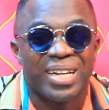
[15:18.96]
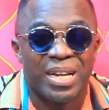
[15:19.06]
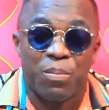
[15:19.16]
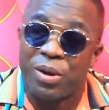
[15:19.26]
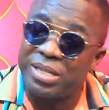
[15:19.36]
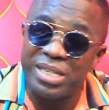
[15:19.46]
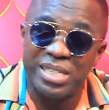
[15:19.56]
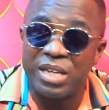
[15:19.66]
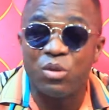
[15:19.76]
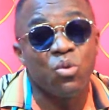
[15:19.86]
The
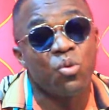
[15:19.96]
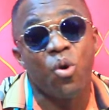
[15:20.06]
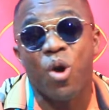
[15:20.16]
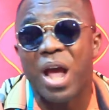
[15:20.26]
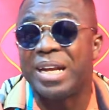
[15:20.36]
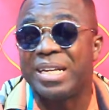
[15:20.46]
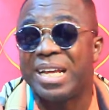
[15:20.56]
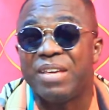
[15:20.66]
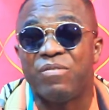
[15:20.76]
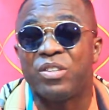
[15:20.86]
politicians who go and
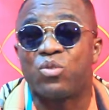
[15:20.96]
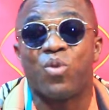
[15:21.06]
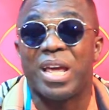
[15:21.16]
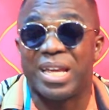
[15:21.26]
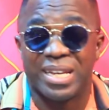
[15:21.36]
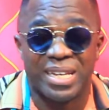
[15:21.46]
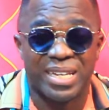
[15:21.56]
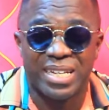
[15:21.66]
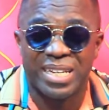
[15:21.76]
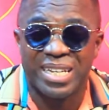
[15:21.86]
they even swear
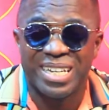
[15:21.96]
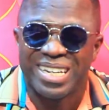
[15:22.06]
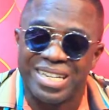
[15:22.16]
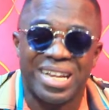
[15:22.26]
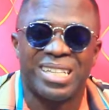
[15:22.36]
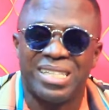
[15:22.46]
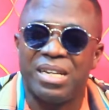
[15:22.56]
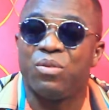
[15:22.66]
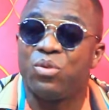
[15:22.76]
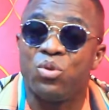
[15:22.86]
that
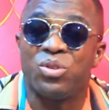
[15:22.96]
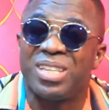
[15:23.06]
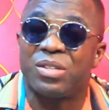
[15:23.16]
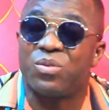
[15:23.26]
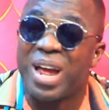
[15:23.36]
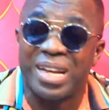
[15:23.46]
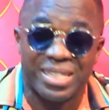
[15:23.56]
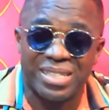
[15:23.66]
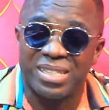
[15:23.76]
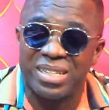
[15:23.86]
they will do things
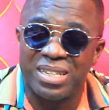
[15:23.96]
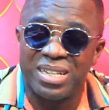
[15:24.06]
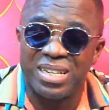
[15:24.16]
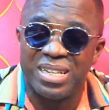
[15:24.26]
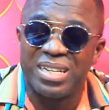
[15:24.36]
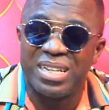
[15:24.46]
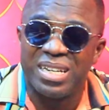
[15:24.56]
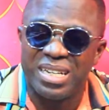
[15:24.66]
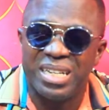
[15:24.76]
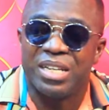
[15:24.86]
right,
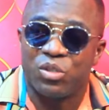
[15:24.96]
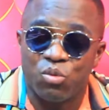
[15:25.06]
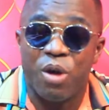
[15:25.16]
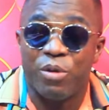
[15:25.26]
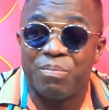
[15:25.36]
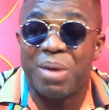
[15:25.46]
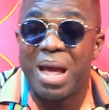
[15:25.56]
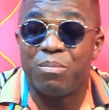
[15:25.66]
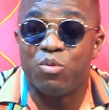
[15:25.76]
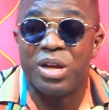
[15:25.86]
they swear with
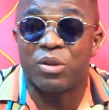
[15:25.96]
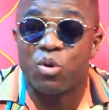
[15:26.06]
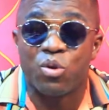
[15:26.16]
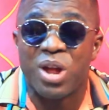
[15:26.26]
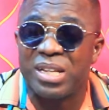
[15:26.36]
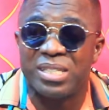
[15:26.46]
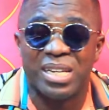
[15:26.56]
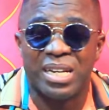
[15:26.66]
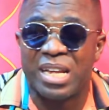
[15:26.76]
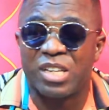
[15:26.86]
Bible and Qurans
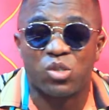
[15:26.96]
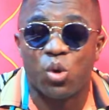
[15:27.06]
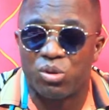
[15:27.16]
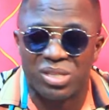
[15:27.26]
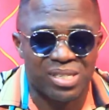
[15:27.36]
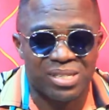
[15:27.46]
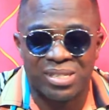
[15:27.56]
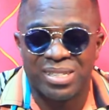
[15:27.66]
and assaults.